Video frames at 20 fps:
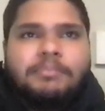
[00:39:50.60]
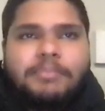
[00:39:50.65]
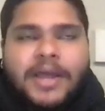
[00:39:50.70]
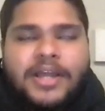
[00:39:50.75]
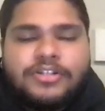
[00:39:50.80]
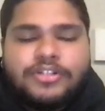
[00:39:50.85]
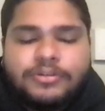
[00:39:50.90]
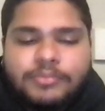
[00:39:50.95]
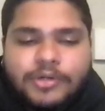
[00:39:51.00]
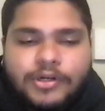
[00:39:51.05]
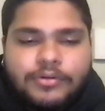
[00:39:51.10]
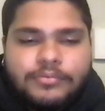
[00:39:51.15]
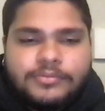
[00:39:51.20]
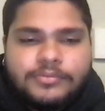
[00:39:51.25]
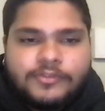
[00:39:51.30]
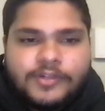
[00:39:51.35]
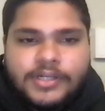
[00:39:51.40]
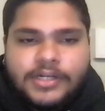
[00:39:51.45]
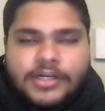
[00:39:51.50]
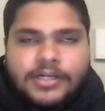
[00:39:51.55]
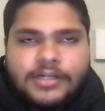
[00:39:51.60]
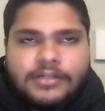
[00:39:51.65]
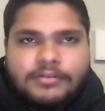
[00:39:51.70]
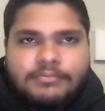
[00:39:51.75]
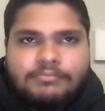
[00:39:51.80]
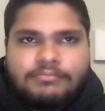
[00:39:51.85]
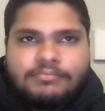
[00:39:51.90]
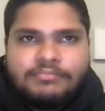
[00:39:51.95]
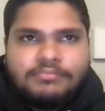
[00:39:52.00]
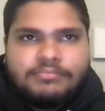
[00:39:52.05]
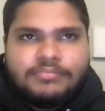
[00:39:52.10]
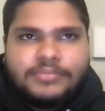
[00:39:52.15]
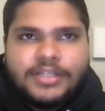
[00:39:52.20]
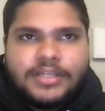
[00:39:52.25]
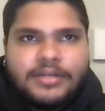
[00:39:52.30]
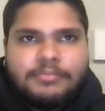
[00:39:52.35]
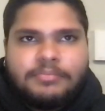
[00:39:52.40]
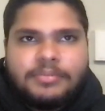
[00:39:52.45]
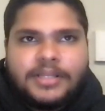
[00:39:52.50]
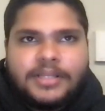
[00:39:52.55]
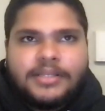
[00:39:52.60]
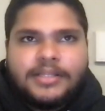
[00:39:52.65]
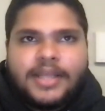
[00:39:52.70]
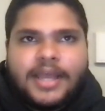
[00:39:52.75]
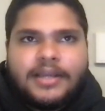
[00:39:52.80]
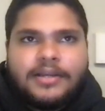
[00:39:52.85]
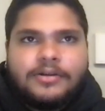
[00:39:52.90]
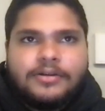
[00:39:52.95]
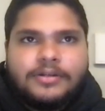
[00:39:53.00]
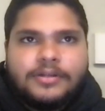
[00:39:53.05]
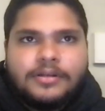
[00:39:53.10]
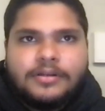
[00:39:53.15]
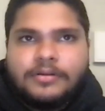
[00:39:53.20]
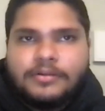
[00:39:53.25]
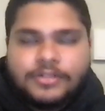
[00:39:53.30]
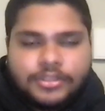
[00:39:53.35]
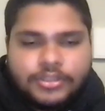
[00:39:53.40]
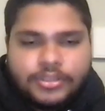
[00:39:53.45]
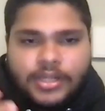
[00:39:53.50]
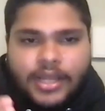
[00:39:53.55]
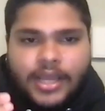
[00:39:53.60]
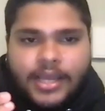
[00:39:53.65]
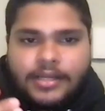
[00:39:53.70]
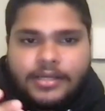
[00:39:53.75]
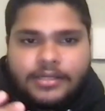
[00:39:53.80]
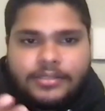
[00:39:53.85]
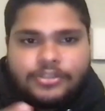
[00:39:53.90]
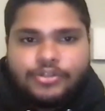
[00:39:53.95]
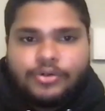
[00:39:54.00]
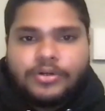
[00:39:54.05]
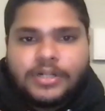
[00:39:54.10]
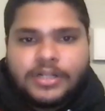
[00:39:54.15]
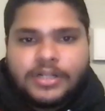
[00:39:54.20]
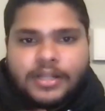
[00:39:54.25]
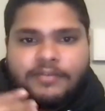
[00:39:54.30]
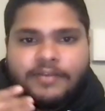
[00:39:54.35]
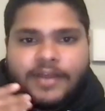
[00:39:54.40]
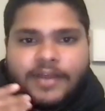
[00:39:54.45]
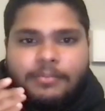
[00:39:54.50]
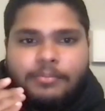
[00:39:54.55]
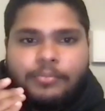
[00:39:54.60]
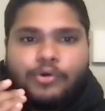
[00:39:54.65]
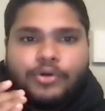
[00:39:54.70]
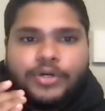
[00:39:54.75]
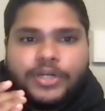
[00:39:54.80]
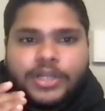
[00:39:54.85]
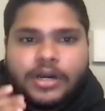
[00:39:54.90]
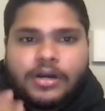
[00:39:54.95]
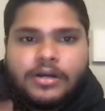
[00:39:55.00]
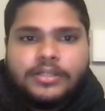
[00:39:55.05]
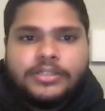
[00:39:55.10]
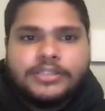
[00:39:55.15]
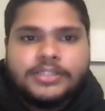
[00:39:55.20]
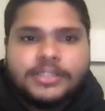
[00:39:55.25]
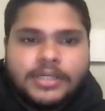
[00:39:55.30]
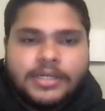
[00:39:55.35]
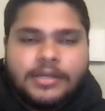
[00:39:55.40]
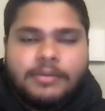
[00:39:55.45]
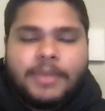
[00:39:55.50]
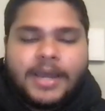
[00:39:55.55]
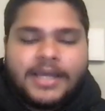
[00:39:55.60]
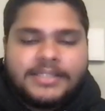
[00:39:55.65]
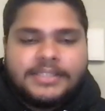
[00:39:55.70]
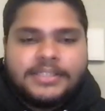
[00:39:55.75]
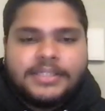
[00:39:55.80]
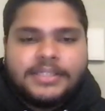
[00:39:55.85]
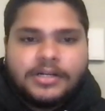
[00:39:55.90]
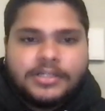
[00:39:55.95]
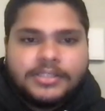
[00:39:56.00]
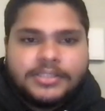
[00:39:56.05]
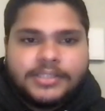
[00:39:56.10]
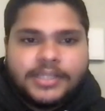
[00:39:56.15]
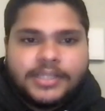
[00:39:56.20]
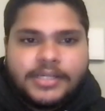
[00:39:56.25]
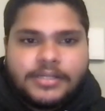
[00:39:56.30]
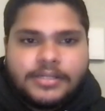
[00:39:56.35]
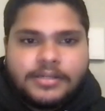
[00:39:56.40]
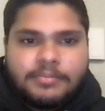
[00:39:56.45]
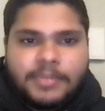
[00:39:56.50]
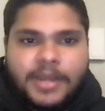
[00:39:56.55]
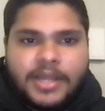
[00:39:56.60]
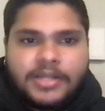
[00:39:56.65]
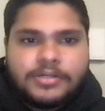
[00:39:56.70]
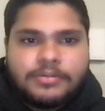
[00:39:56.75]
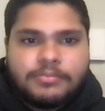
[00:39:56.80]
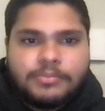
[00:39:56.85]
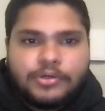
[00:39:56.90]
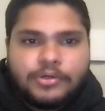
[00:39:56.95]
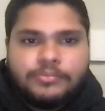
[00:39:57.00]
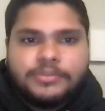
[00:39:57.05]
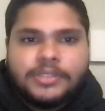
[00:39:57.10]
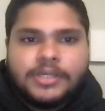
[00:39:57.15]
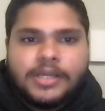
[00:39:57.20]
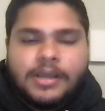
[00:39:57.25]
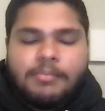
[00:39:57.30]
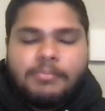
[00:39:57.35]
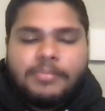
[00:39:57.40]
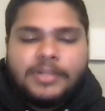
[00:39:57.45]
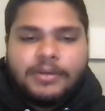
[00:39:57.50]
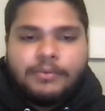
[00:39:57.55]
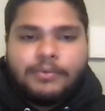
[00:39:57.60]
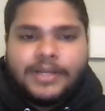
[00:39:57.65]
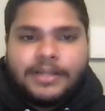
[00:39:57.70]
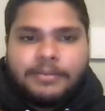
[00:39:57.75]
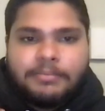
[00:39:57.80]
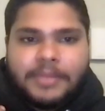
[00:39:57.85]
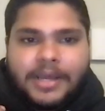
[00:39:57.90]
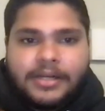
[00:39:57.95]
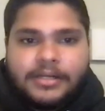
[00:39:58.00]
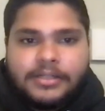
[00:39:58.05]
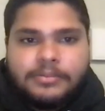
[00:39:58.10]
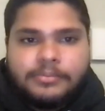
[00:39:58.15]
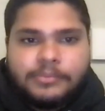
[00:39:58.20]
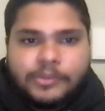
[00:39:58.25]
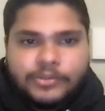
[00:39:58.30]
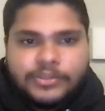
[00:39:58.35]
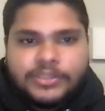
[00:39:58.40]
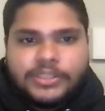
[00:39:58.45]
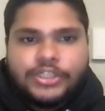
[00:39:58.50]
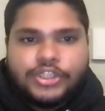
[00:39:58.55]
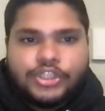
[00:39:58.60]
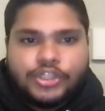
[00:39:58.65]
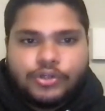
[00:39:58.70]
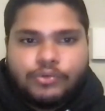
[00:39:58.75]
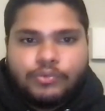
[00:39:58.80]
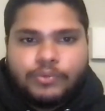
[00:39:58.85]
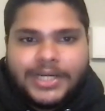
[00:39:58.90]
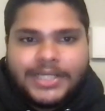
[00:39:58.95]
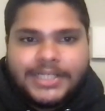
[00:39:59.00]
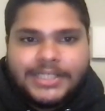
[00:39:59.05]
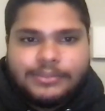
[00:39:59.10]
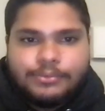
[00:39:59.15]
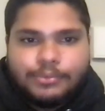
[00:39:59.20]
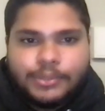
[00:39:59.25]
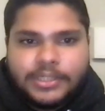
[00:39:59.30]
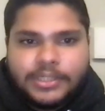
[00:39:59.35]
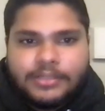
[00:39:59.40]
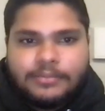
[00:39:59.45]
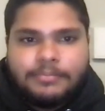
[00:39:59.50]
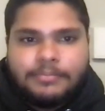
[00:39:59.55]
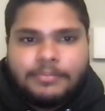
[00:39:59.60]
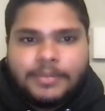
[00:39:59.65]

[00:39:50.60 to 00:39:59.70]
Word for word: Patrick Holmes uh, didn't play that good. Jordan Love had more yards, passing yards than Patrick Mahomes, but then when it mattered the most, he showed why he's one of the